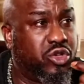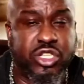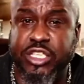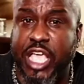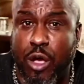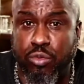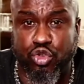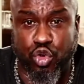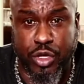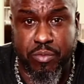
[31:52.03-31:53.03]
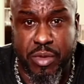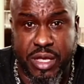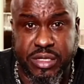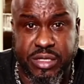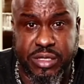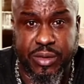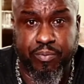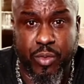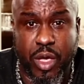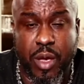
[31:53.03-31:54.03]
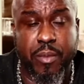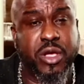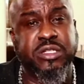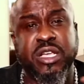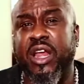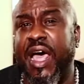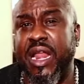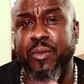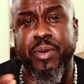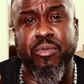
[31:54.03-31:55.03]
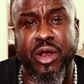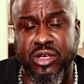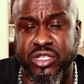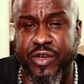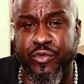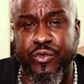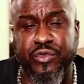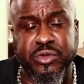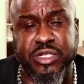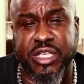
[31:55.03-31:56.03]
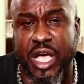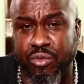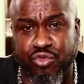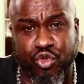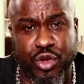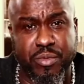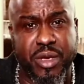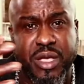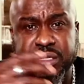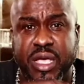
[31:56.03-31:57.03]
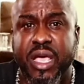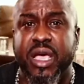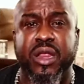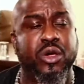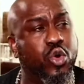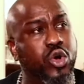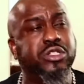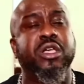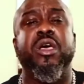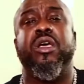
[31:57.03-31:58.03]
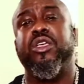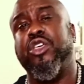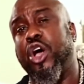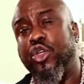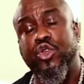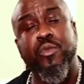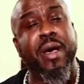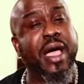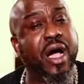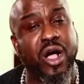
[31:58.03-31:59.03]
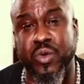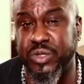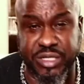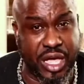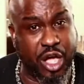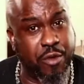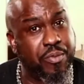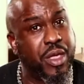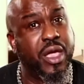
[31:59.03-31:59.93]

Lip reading: scalp treatments. Because there are a lot of people that are suffering from scalp treatments, and of course, y'all know my aqua scalp.